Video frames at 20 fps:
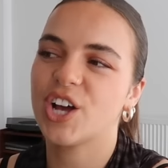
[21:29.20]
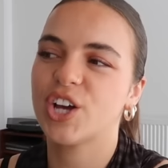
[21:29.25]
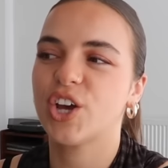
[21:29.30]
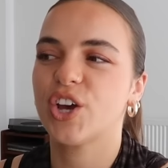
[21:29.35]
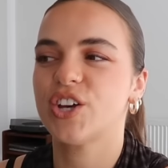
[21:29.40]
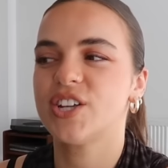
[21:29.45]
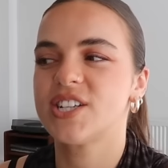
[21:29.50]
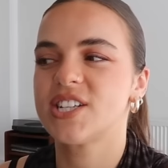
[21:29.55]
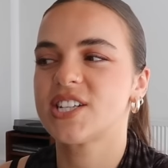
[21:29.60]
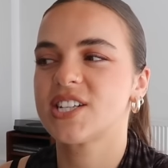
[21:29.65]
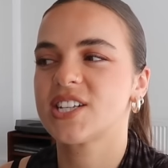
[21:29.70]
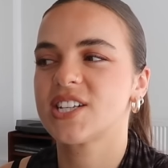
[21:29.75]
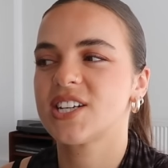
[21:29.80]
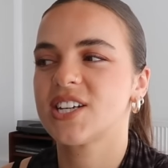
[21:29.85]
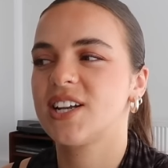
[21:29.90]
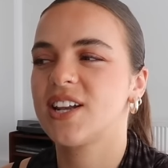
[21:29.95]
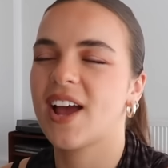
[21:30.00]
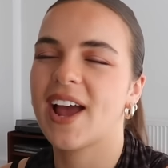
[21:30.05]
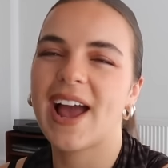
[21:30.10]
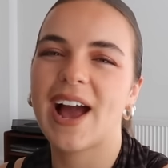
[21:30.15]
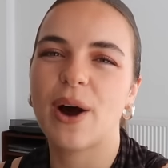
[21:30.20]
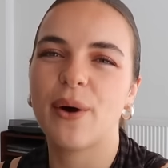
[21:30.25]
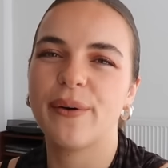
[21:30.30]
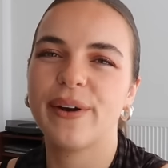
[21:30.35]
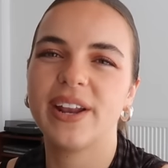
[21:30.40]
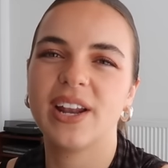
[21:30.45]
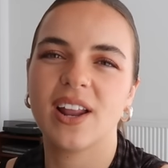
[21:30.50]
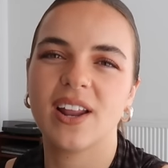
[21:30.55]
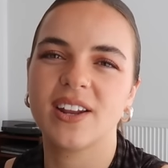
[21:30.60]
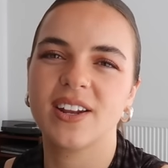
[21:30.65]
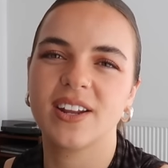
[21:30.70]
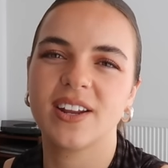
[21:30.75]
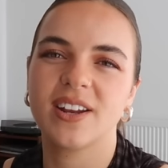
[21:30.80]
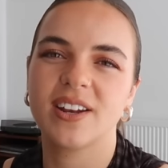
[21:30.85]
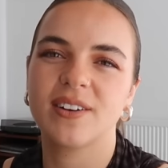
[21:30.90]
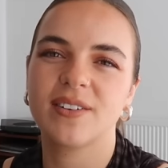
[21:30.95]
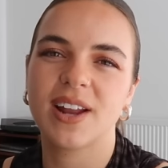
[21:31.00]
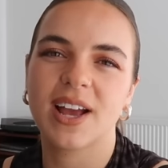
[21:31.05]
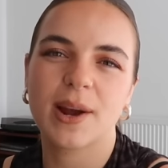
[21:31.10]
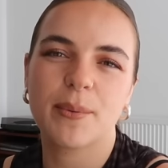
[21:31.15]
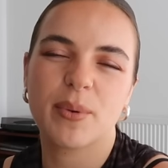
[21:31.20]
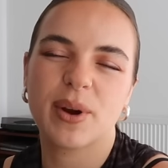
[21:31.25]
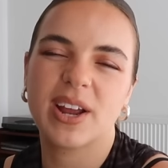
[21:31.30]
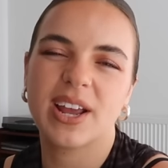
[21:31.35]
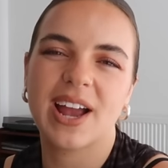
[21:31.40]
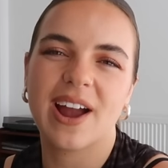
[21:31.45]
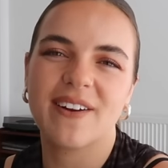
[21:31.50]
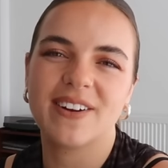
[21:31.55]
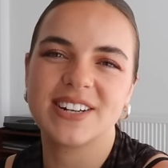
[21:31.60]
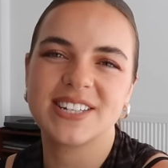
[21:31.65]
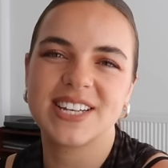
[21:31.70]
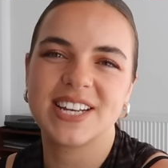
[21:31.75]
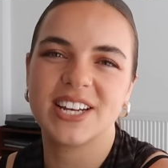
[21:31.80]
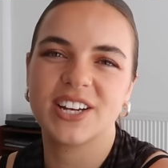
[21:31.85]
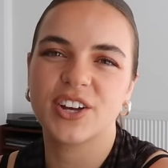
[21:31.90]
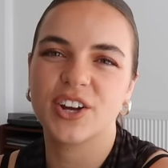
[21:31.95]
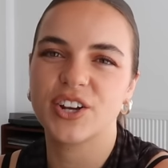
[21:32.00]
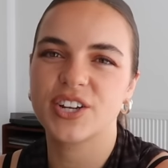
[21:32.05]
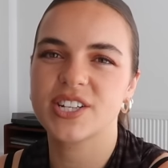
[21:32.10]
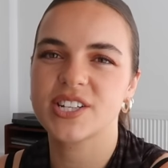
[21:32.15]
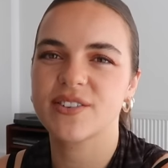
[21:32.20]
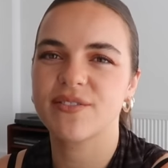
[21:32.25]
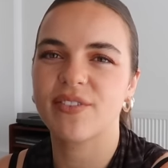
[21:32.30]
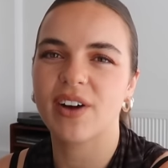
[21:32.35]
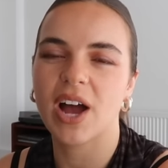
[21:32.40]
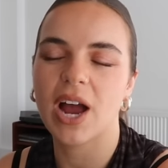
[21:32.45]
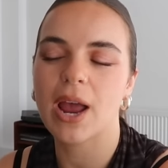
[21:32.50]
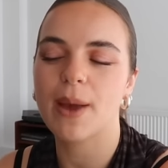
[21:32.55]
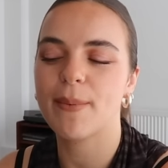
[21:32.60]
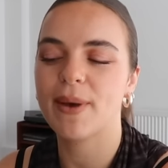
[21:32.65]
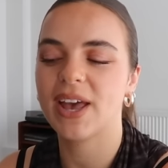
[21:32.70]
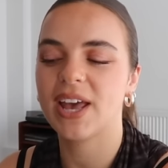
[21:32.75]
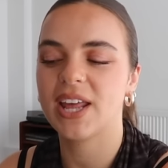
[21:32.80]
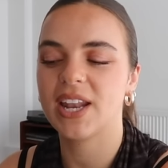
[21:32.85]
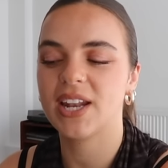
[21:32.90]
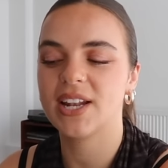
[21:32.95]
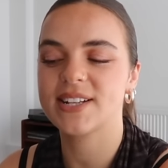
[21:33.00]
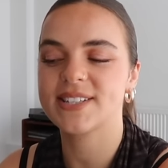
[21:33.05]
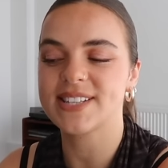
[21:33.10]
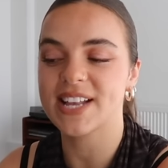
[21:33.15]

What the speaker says: a good night out in London, like a pretty guaranteed good vibe in